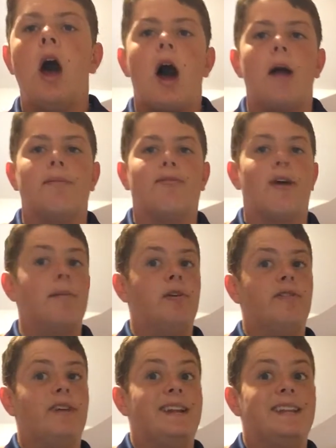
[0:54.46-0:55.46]
Alright, before I
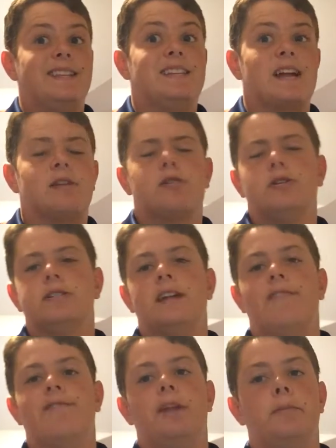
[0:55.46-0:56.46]
move into the technical
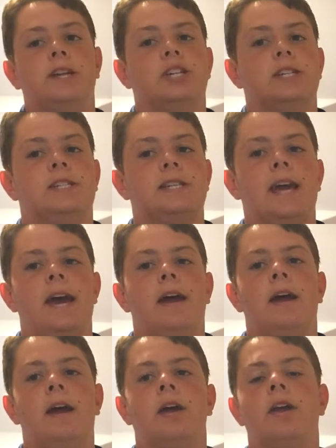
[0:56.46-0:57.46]
stuff, let me just
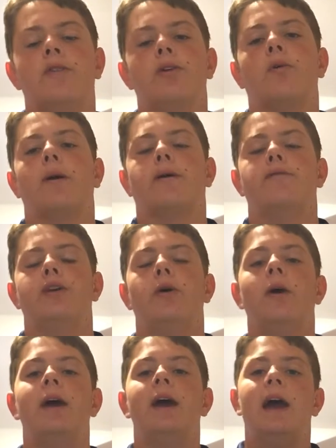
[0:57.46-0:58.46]
give you a quick review.